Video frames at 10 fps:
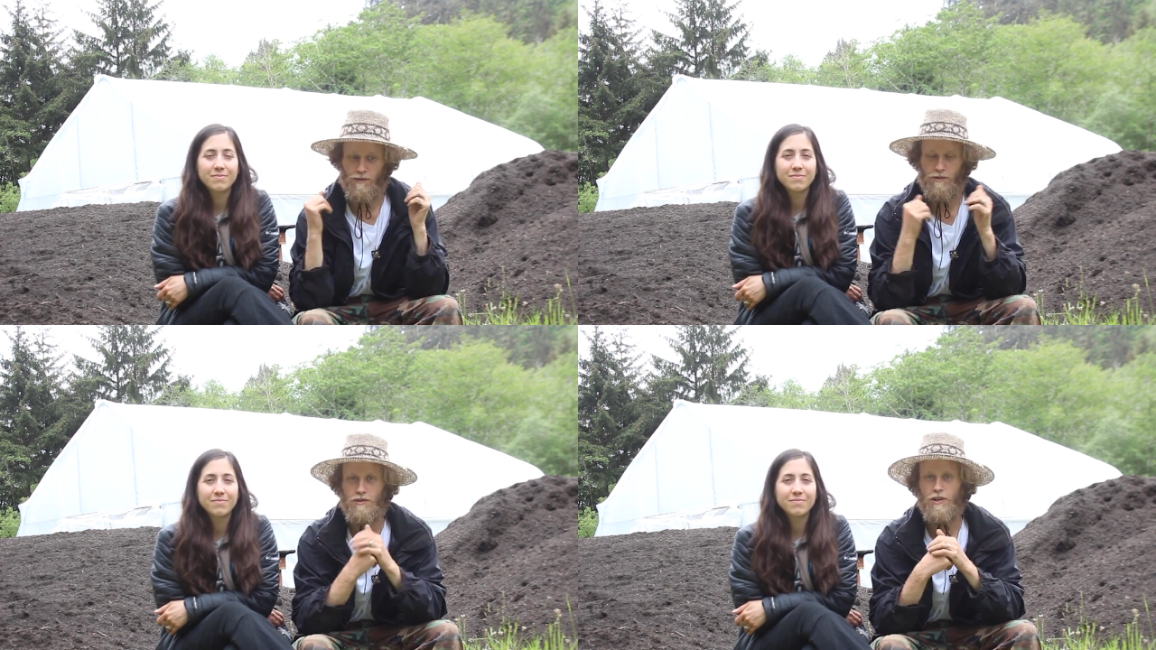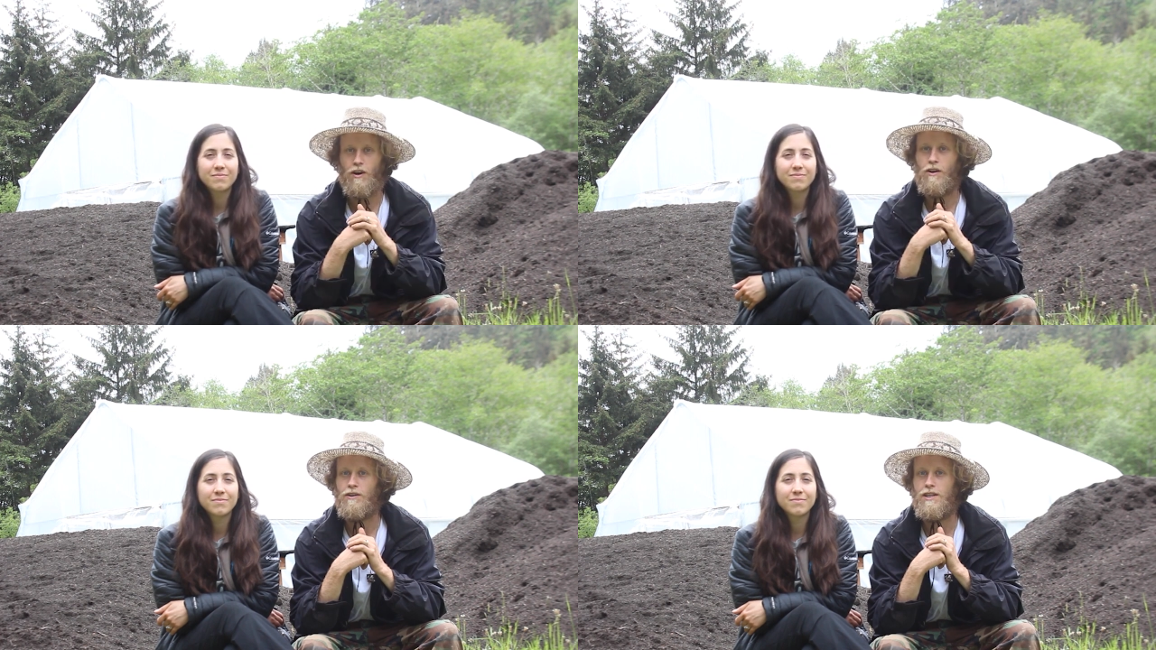Speaker 1: first
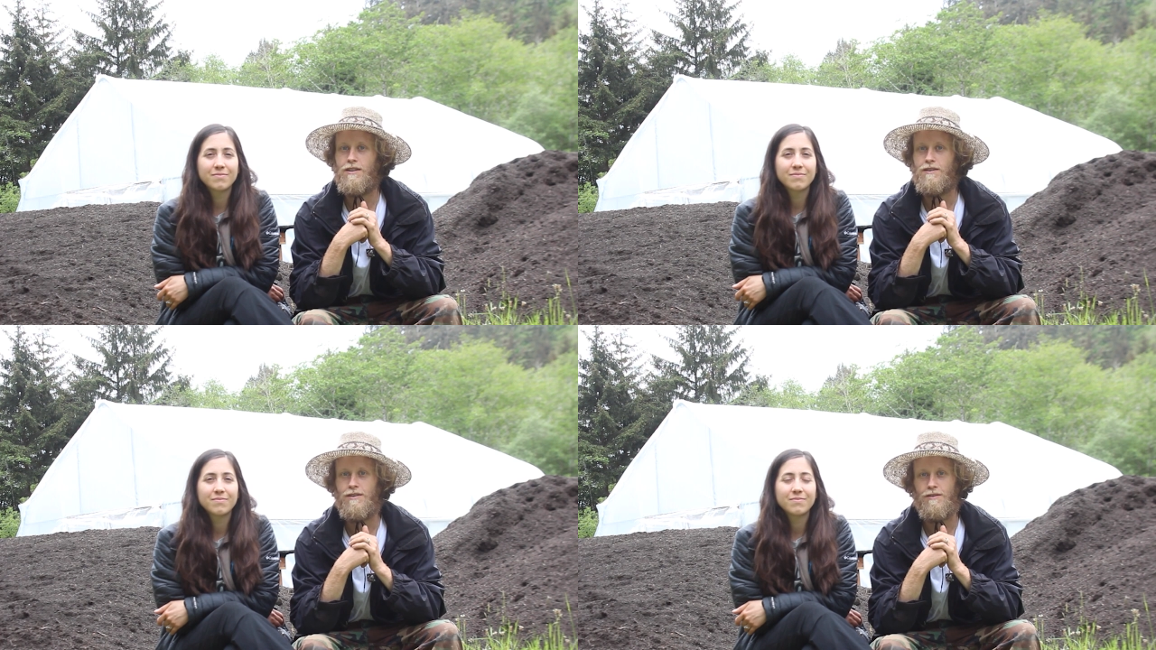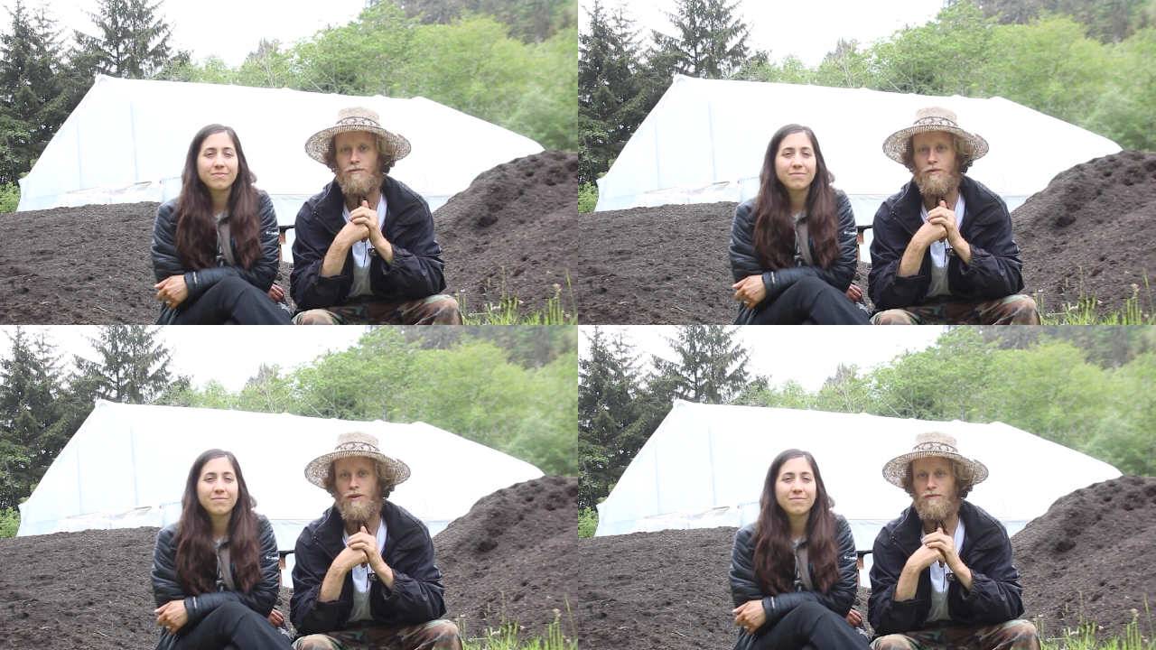garden
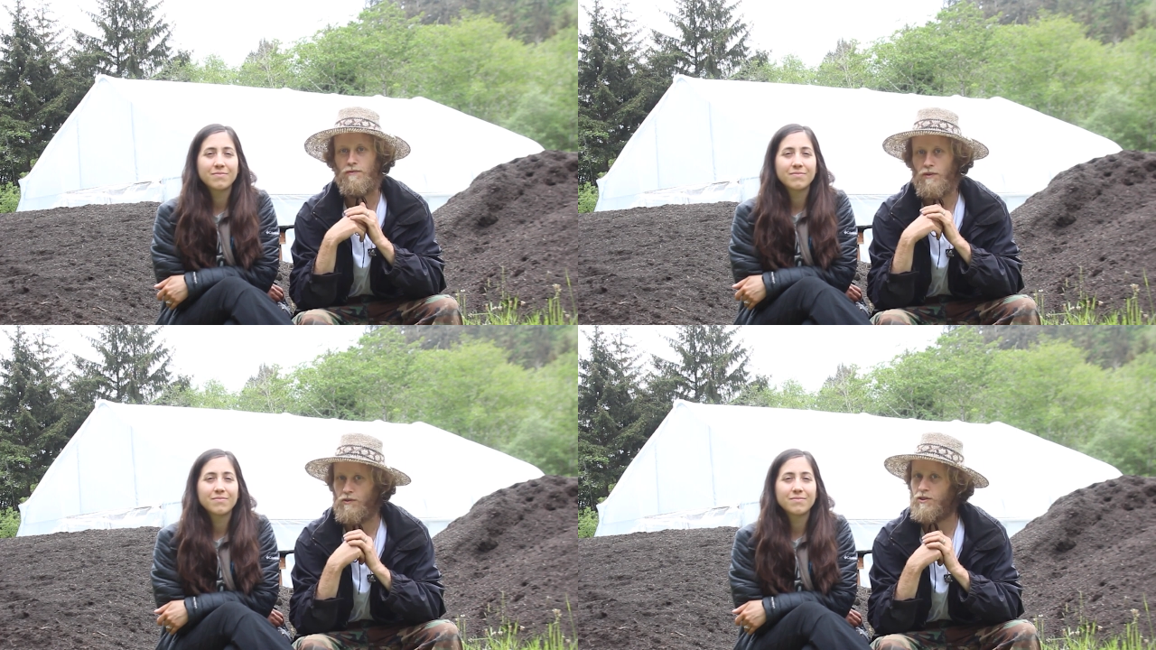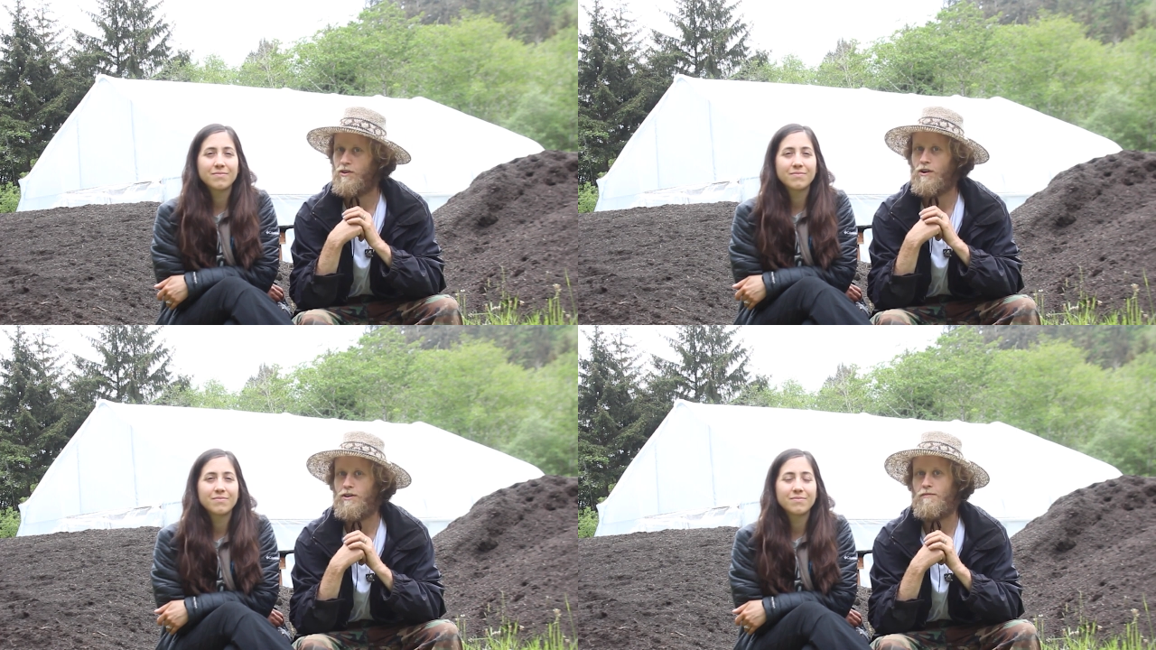when we first
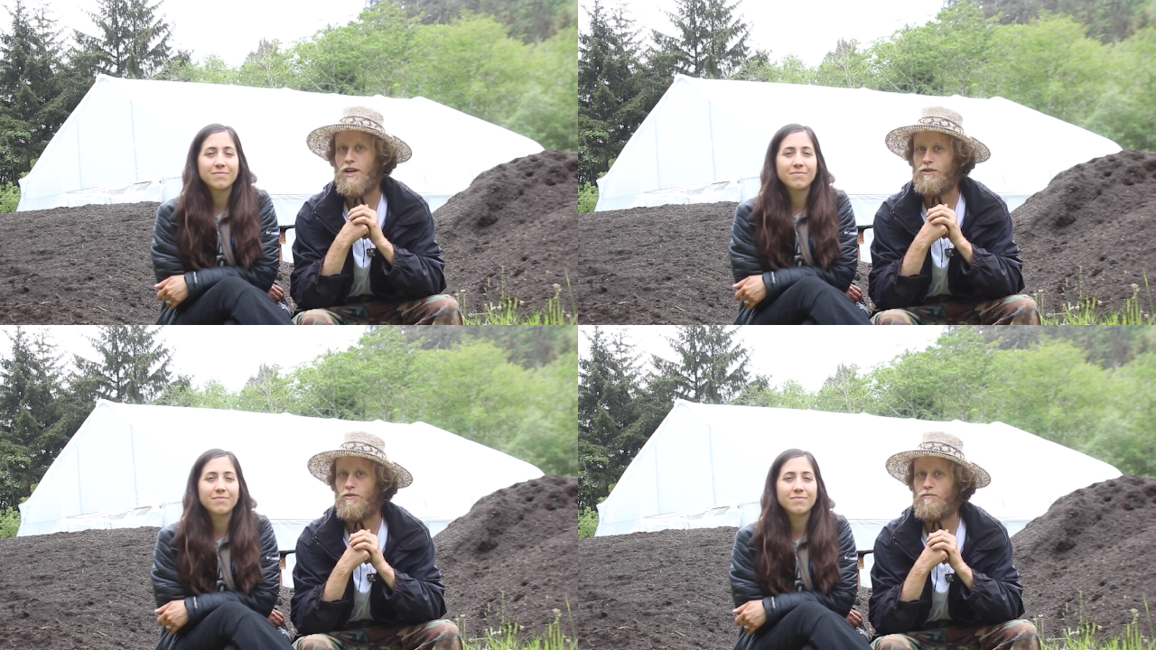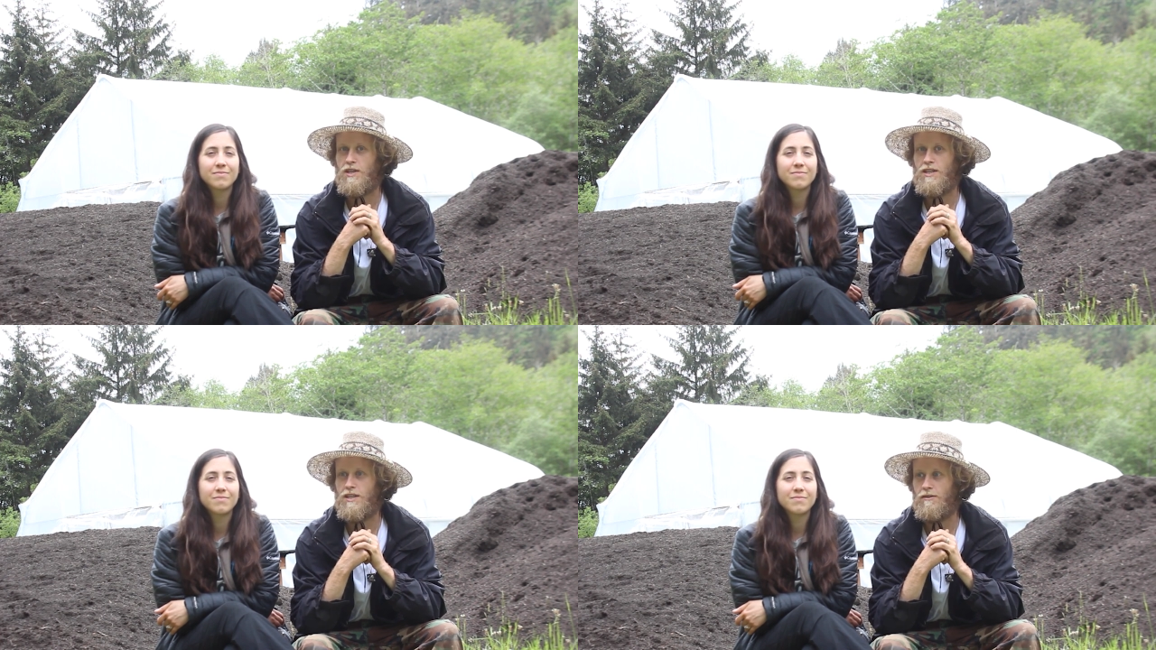started Medical
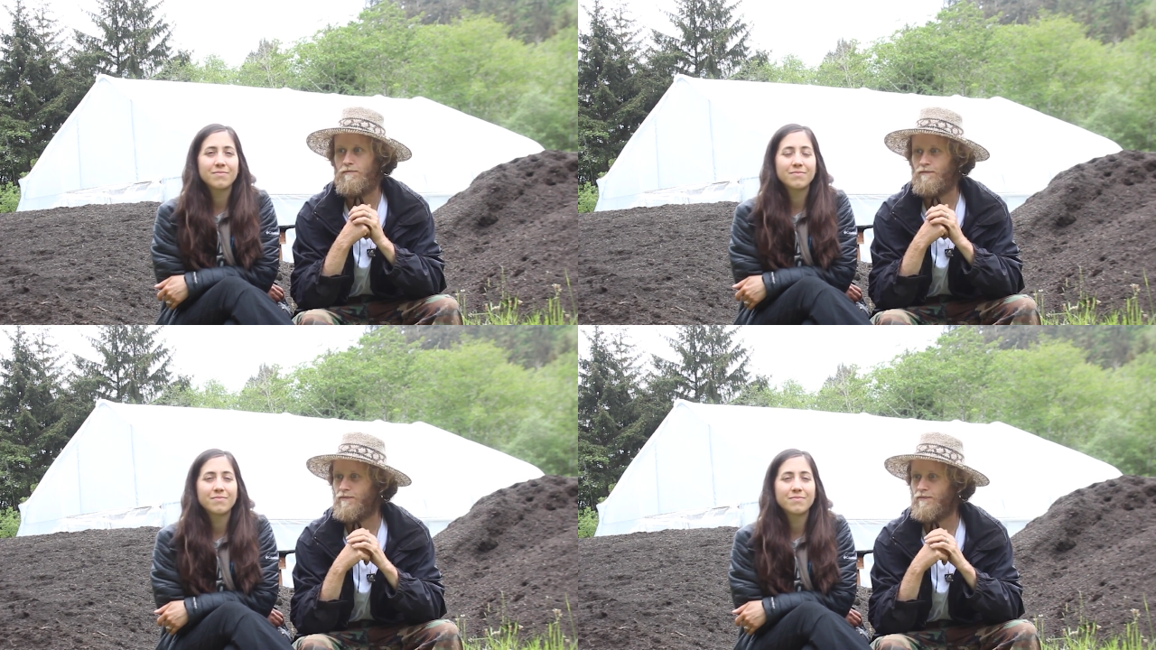Medium,